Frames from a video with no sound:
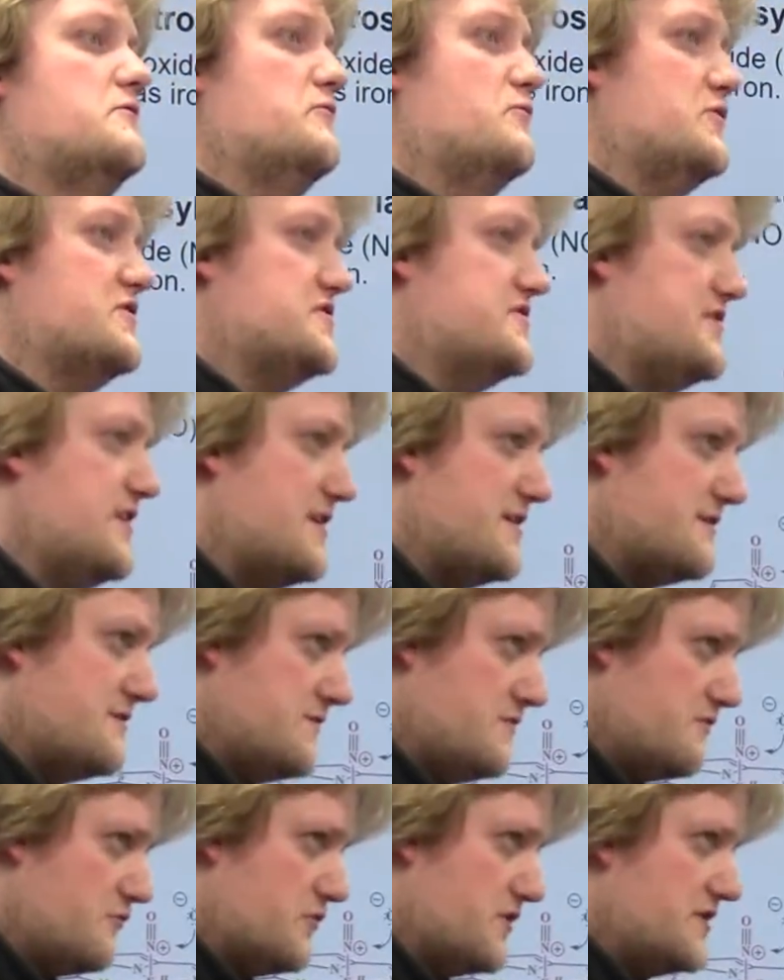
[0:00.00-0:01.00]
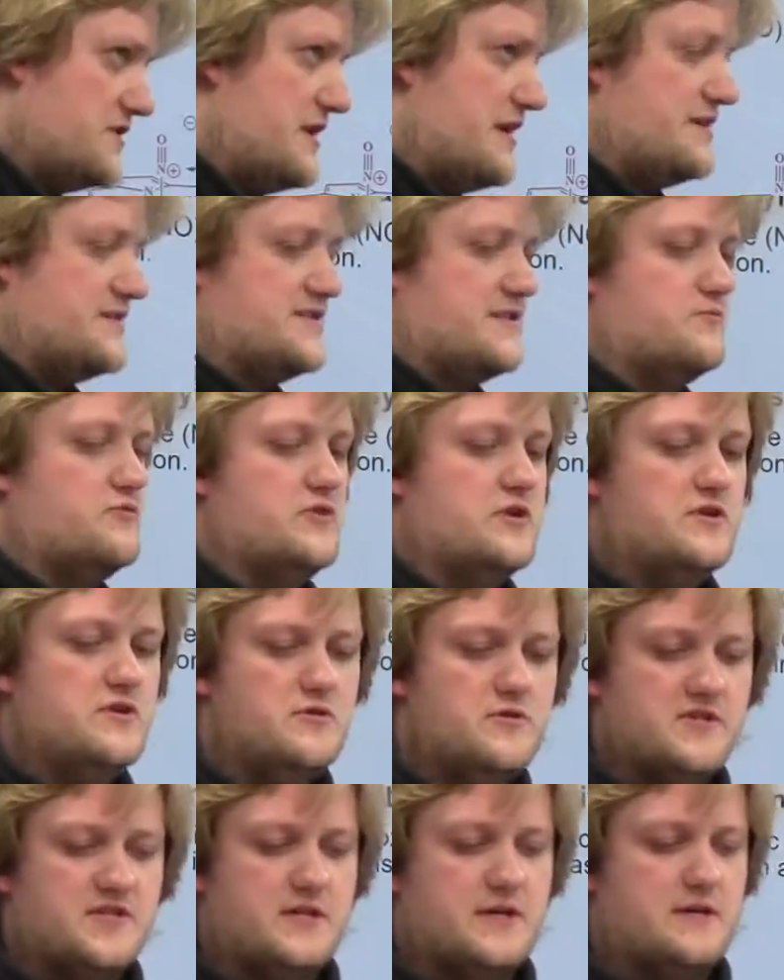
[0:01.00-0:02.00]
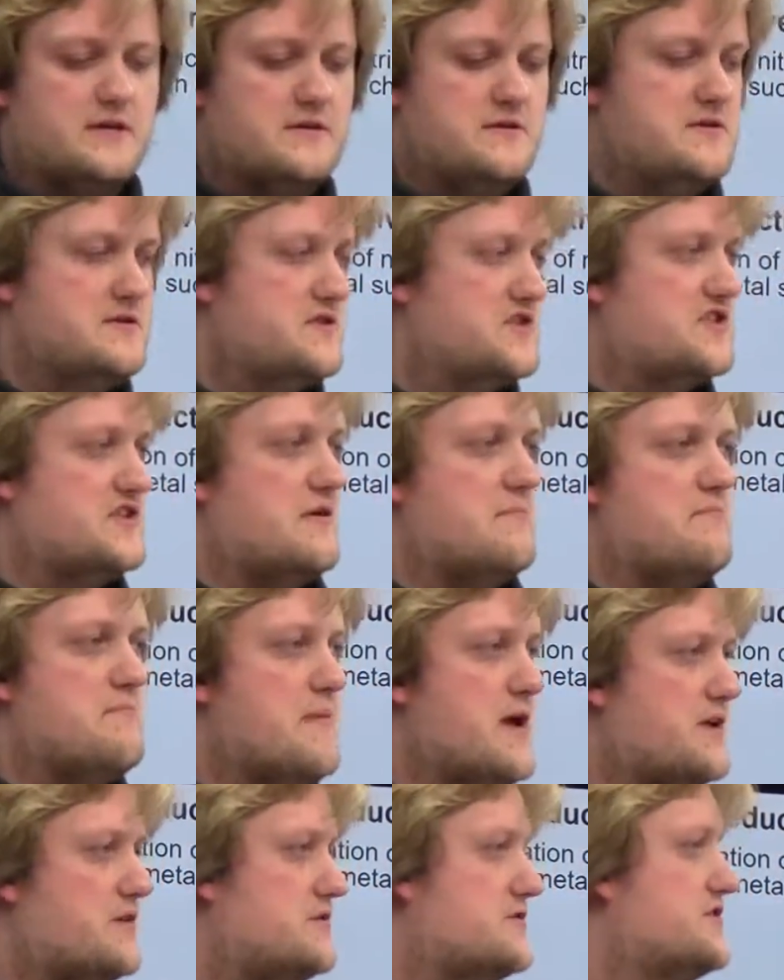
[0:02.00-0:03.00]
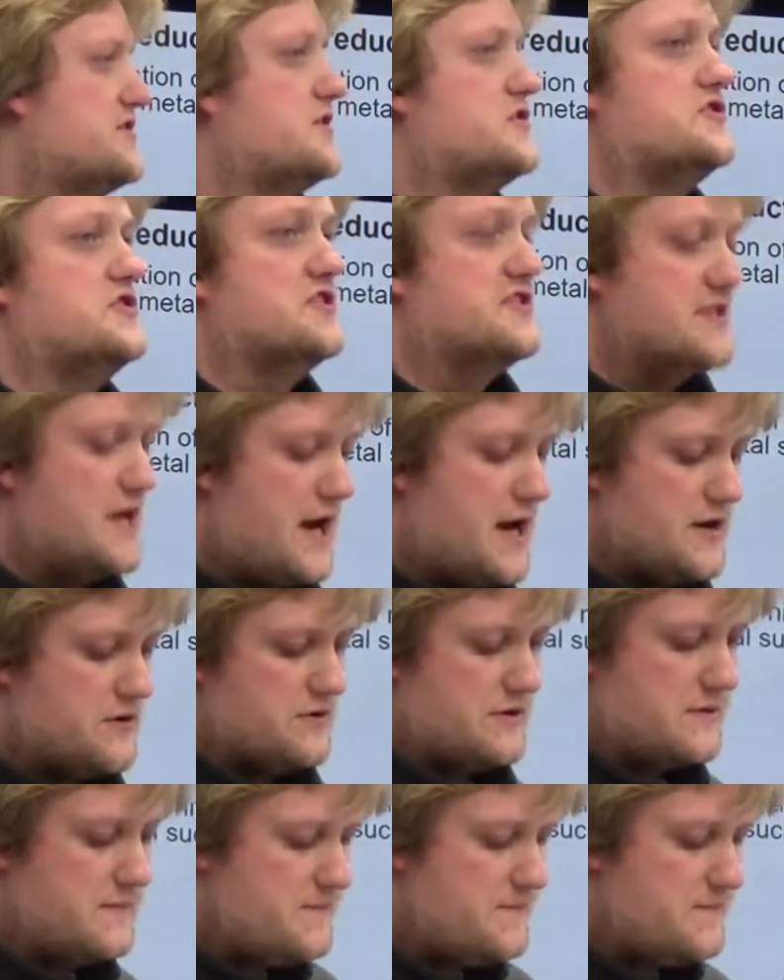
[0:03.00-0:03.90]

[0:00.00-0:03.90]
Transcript: which then ends up reducing some metals such as iron.